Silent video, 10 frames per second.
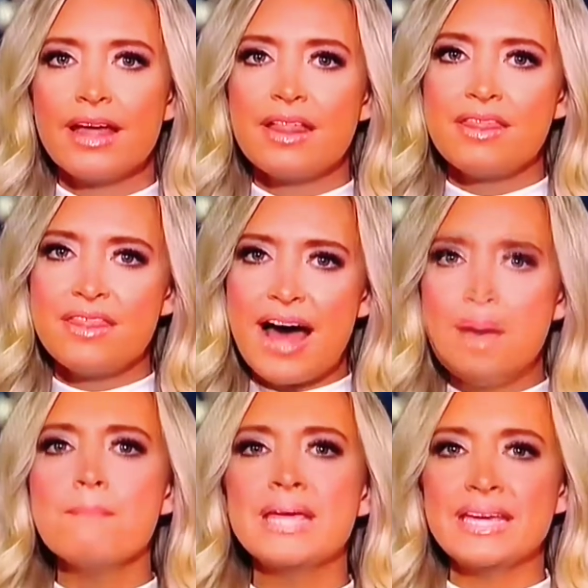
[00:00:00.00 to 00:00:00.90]

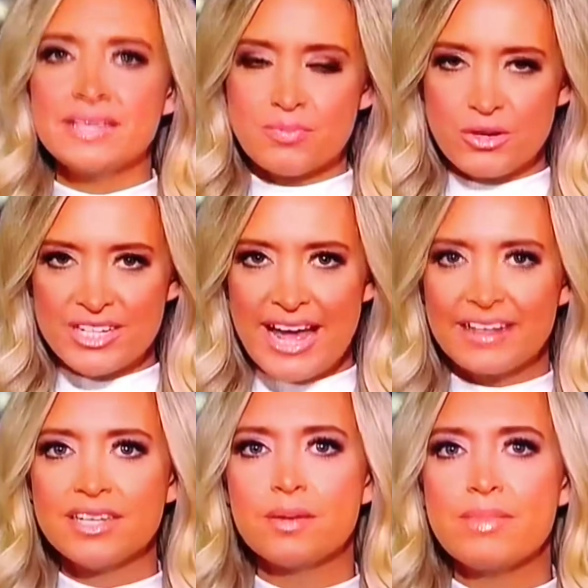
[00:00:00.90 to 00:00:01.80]
That means
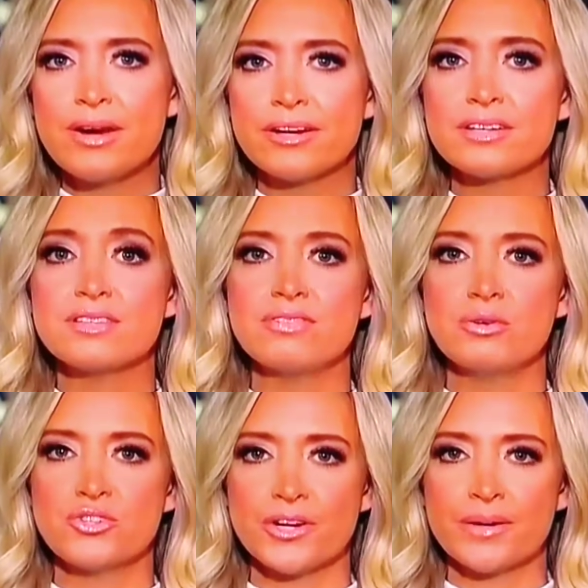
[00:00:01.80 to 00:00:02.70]
protecting America's
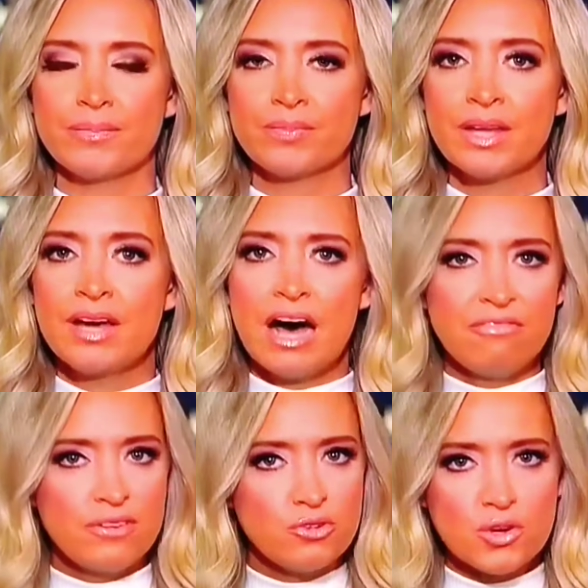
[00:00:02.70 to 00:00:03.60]
future, a
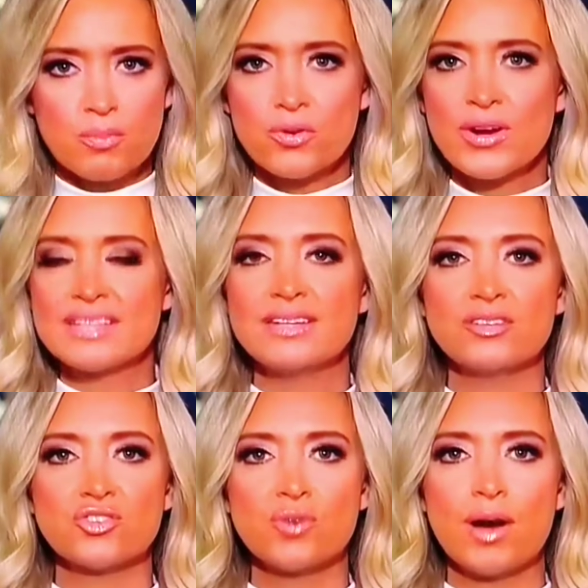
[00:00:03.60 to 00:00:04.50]
future President
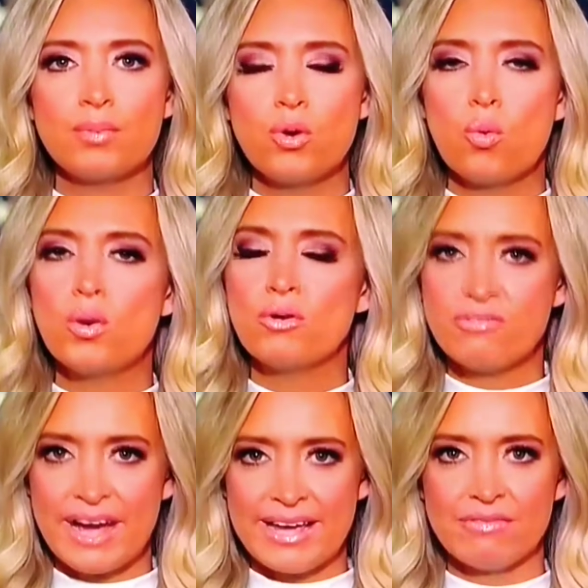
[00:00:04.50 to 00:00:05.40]
Trump will
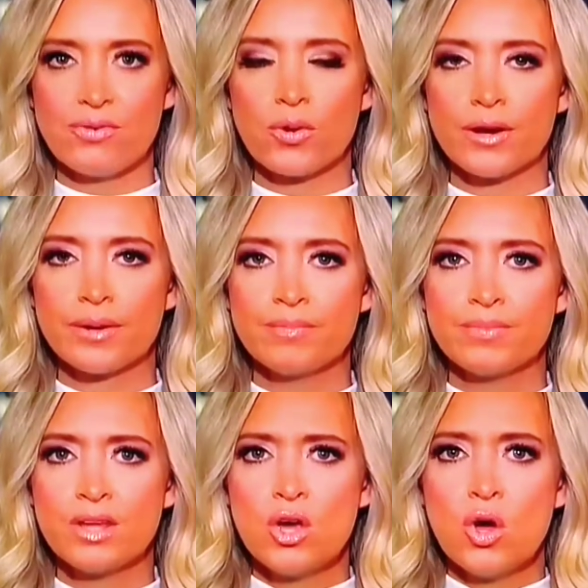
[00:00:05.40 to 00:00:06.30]
fight for,
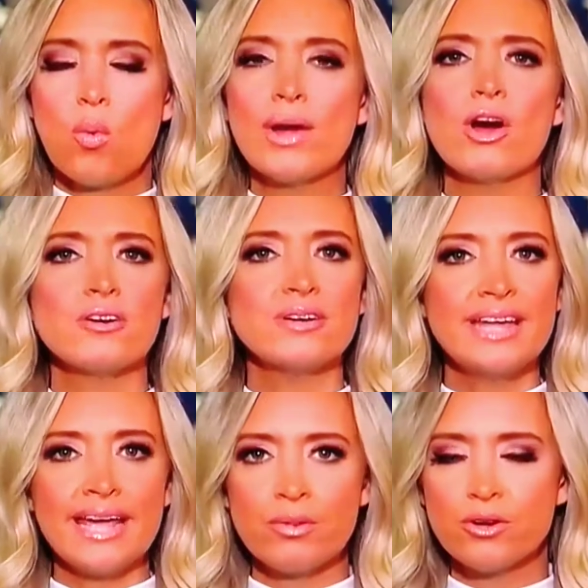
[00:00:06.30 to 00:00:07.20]
where our
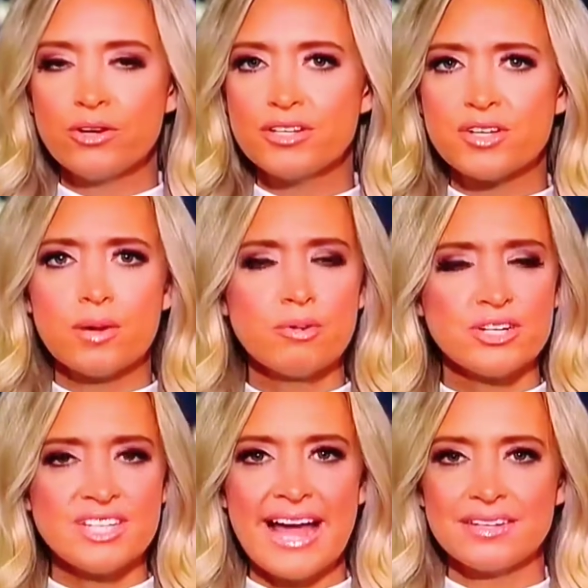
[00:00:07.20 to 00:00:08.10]
neighborhoods are
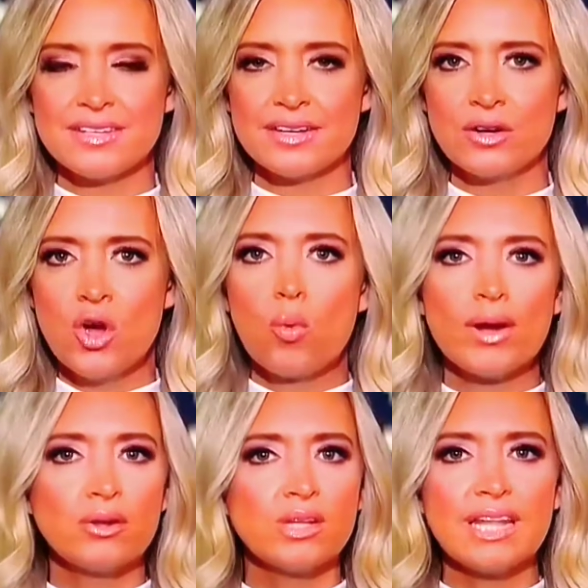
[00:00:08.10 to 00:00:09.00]
protected,
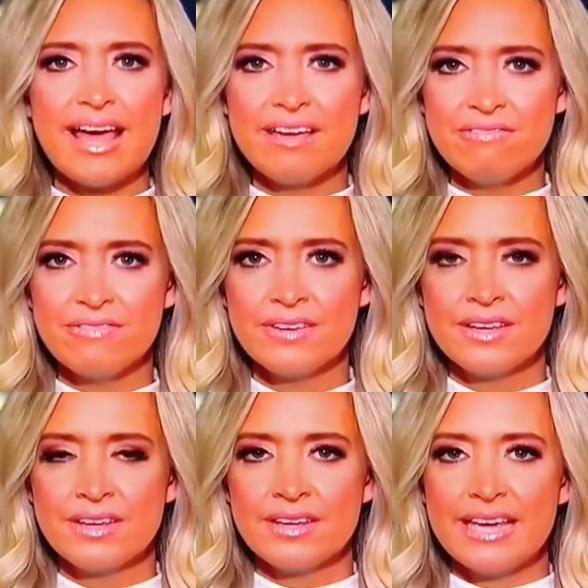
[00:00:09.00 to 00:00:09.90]
where life
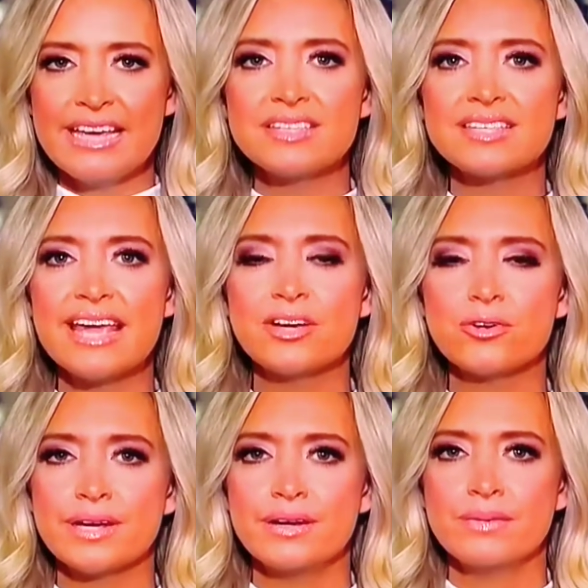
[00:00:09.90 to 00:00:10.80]
is
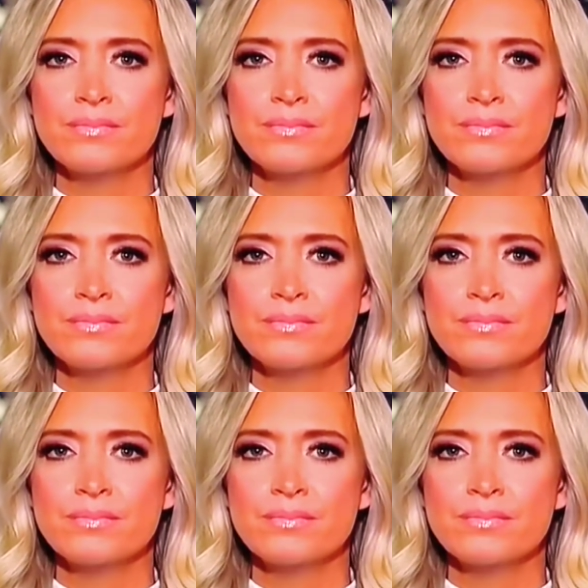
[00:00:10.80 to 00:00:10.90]
sacred,